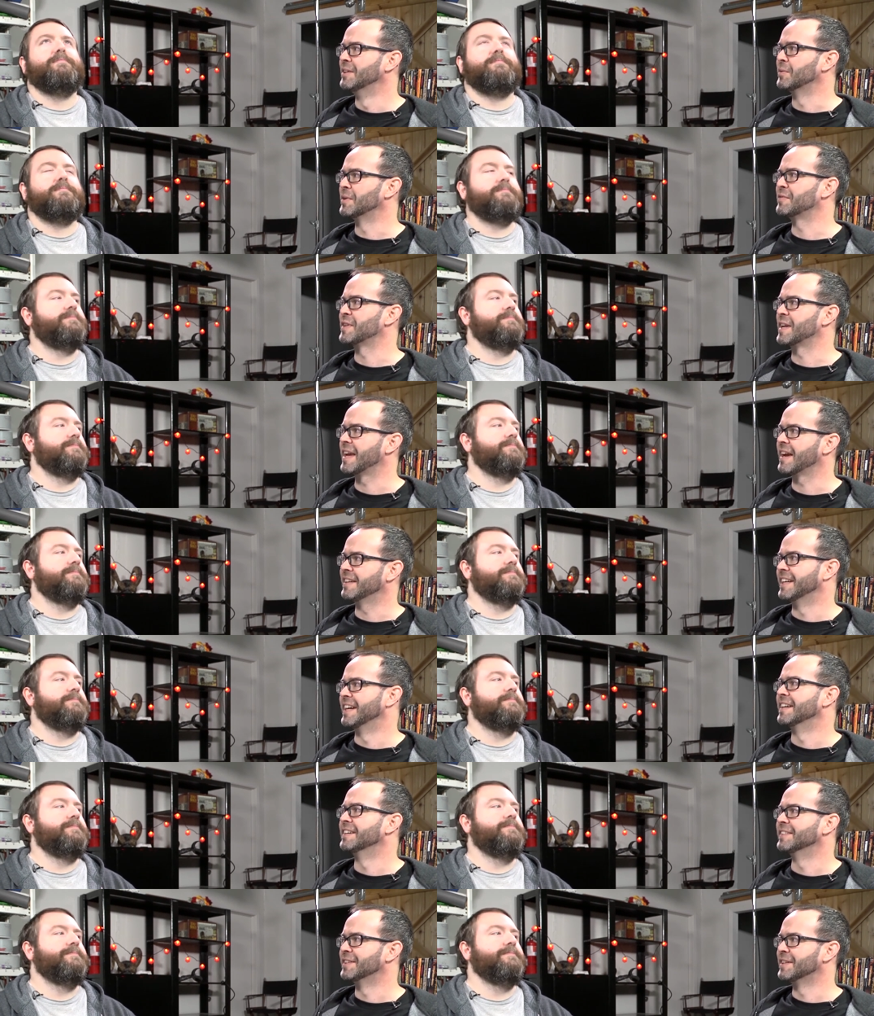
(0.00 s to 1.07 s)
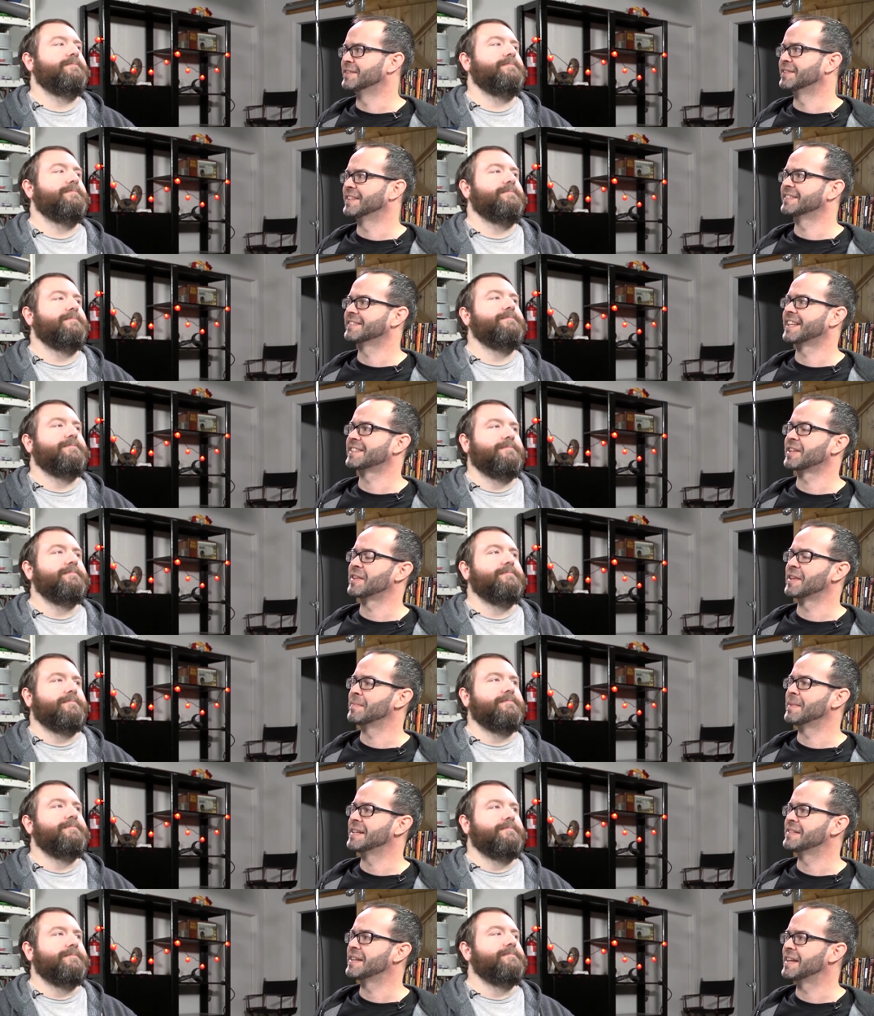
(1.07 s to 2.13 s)
Speaker 1: What if the chaos? That's how they
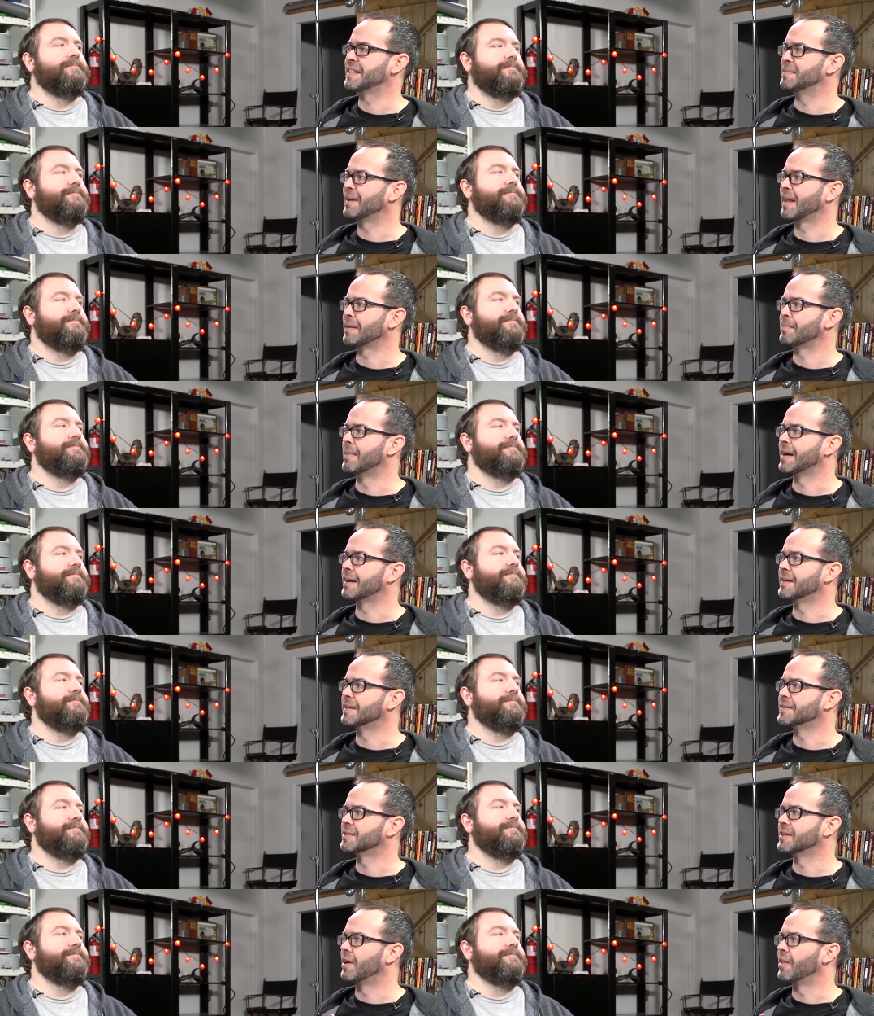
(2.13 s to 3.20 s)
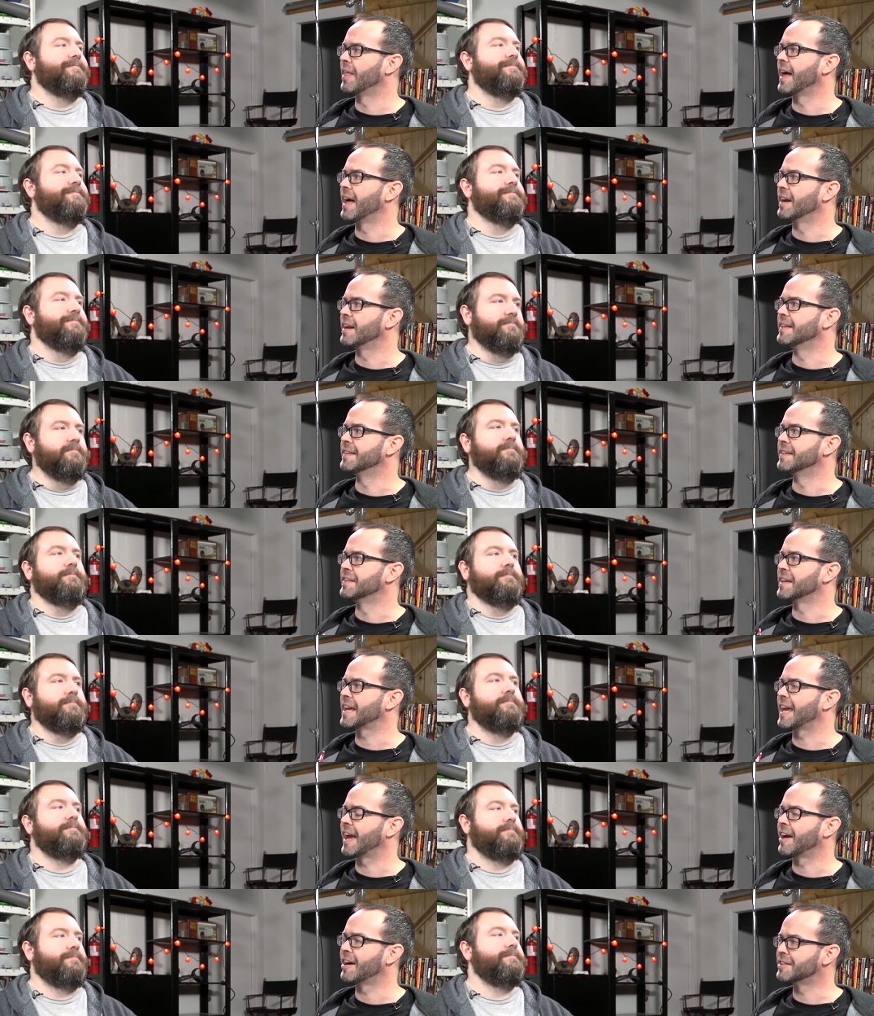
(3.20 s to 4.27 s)
maintain like mechanists and all that.
Speaker 2: The
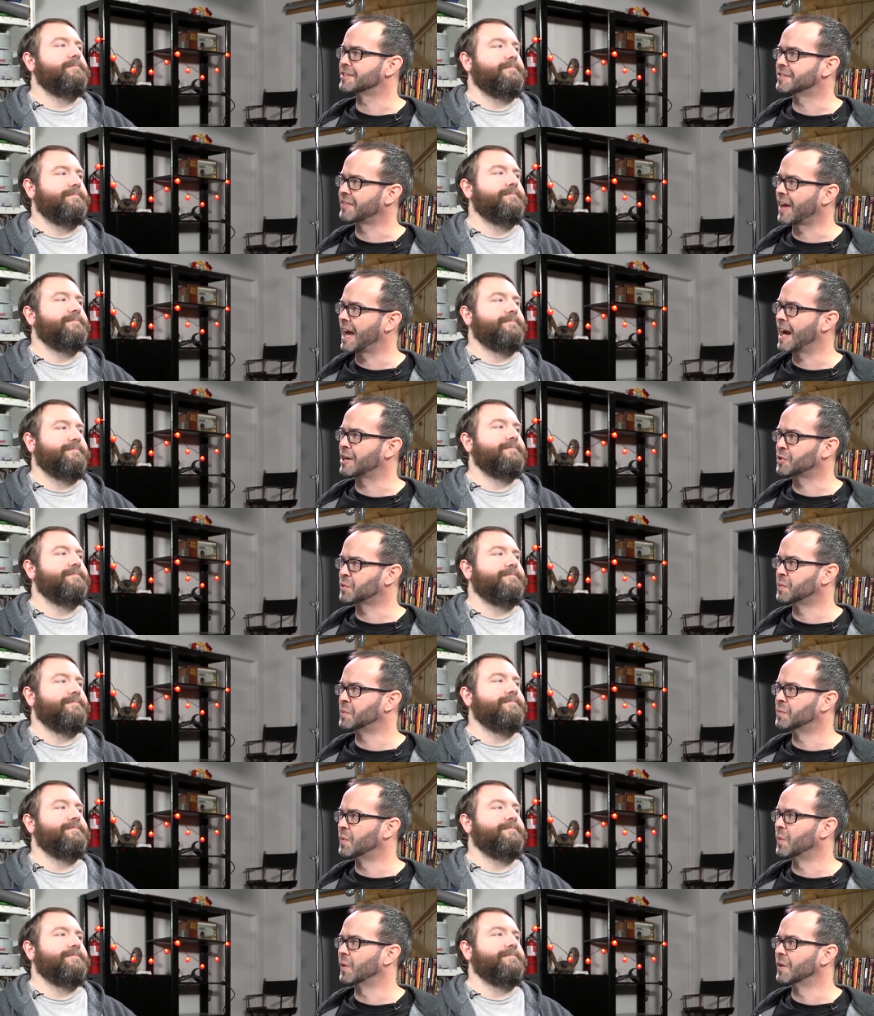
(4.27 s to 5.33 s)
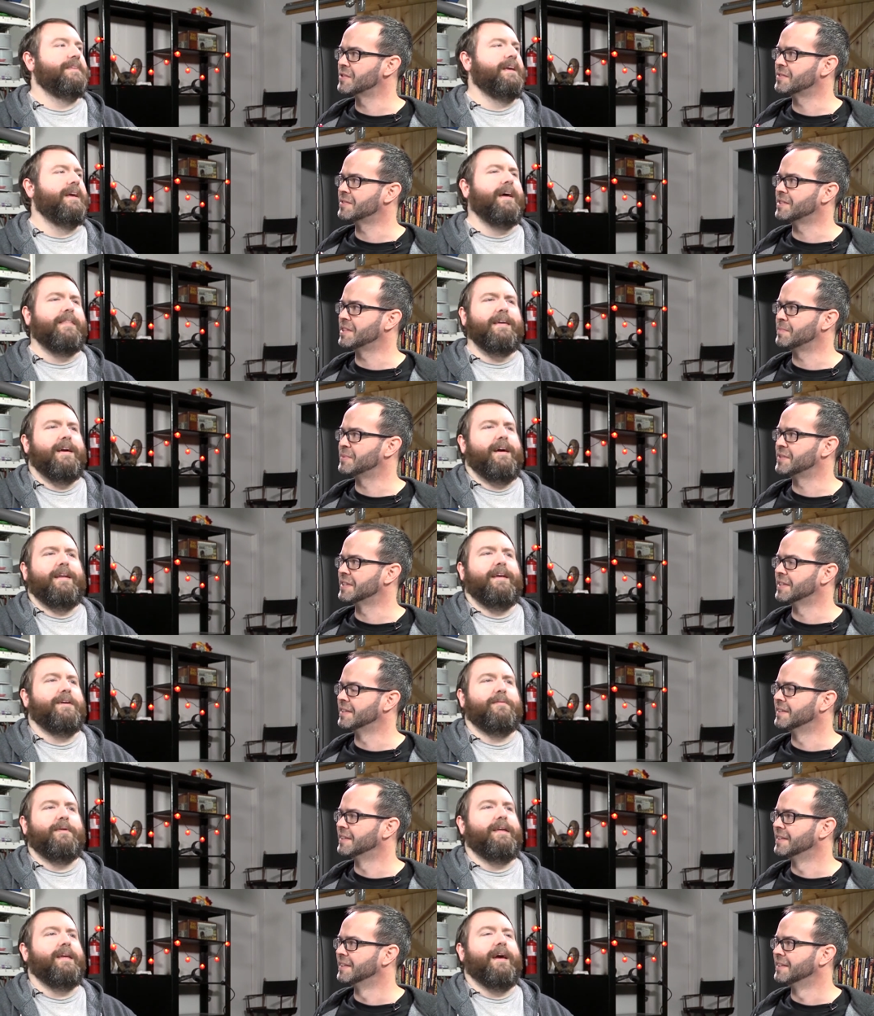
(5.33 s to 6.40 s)
chaos of actual war. Yeah, they got to
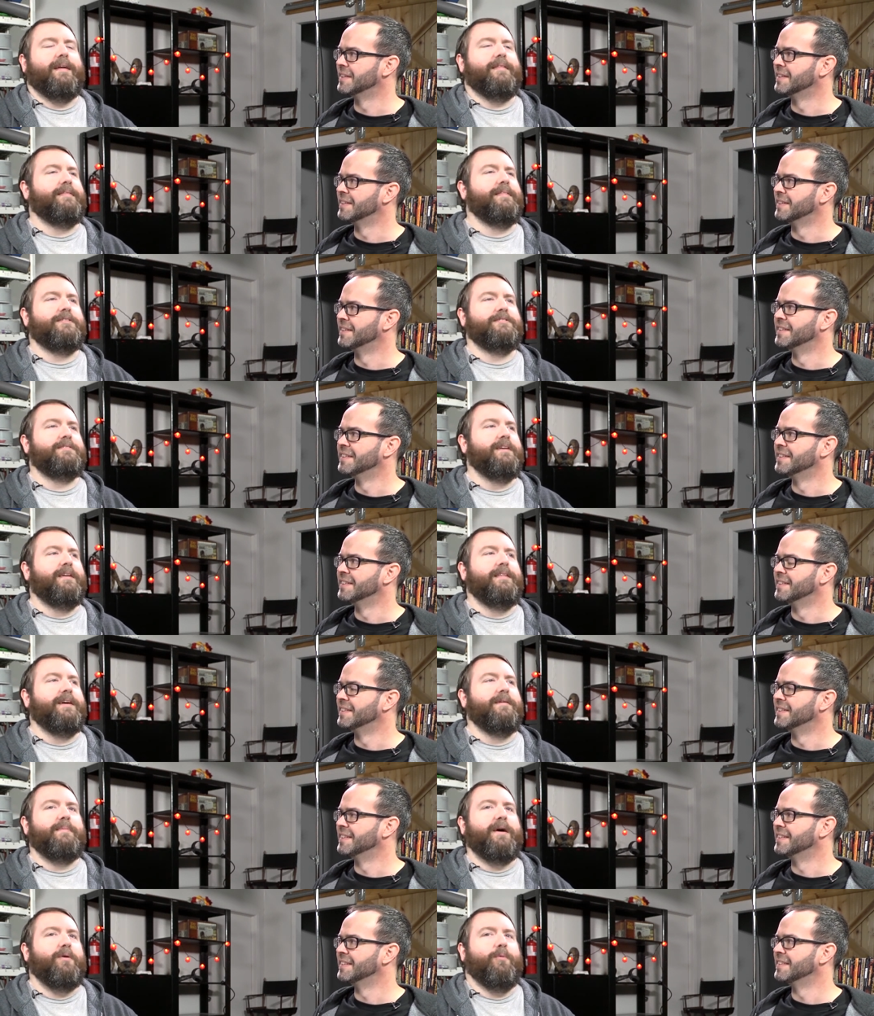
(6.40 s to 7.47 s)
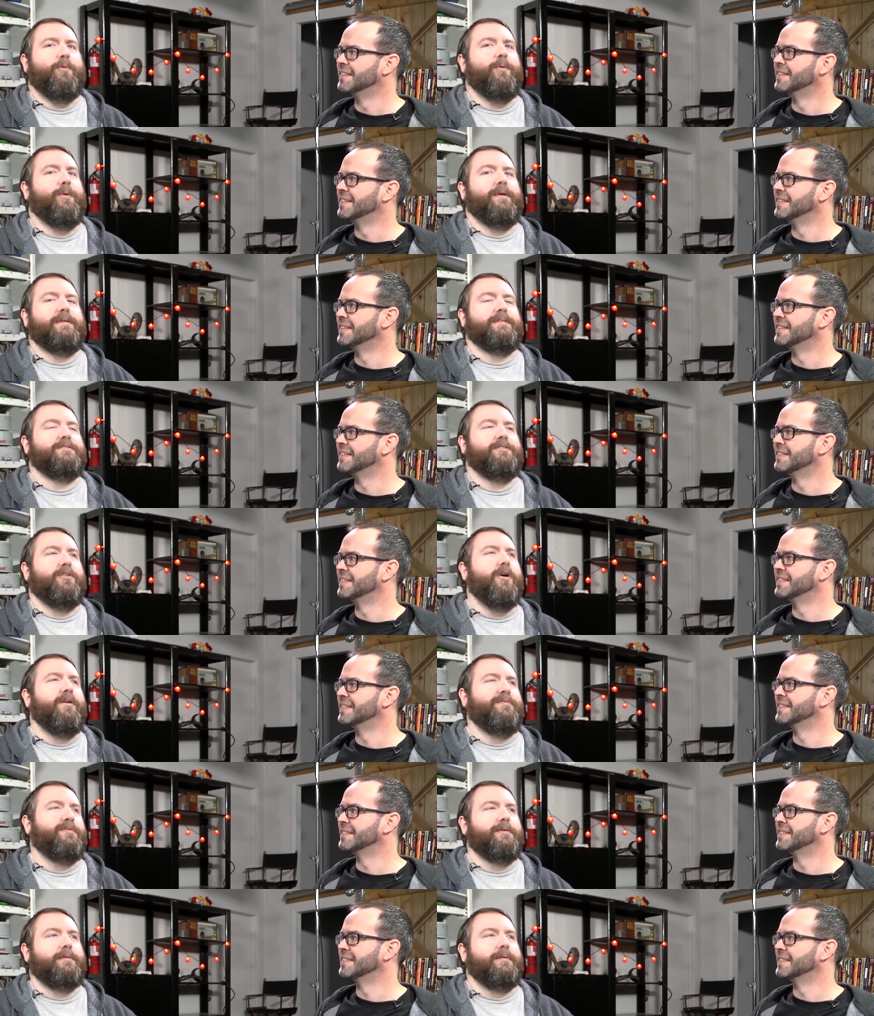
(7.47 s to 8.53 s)
get. Yeah, there's nothing about war that's
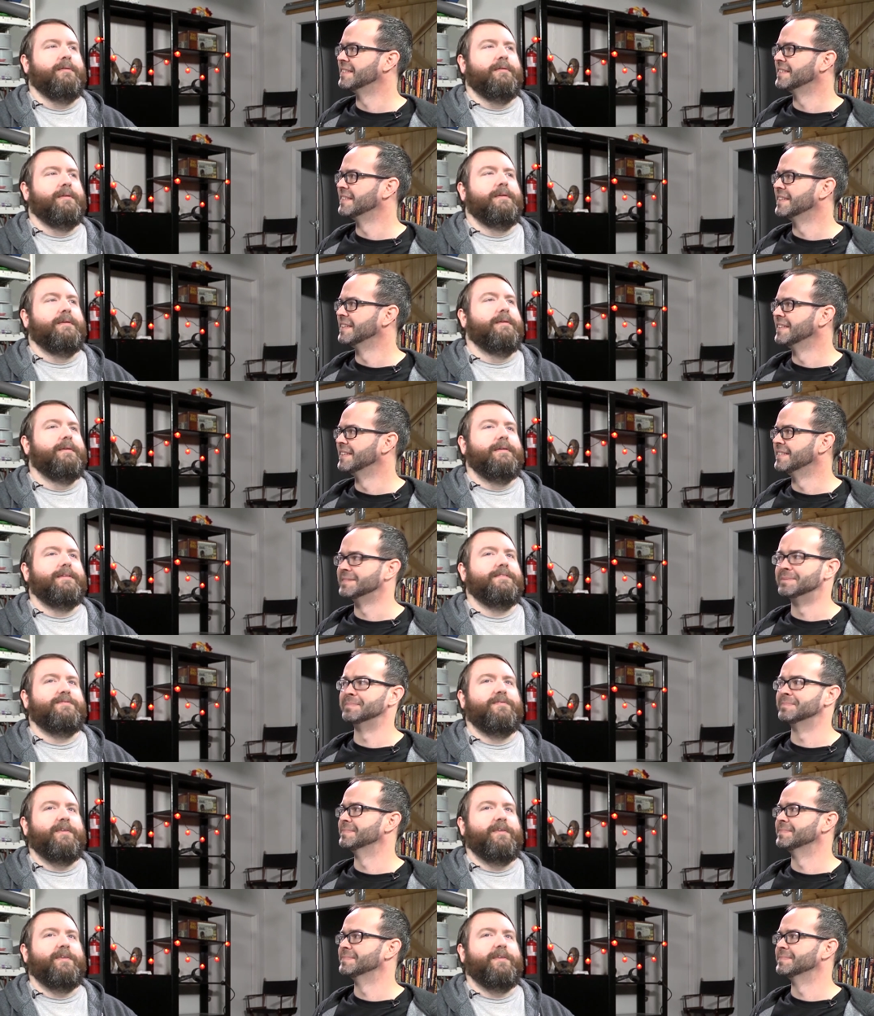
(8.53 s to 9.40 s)
lawful.
Speaker 1: It's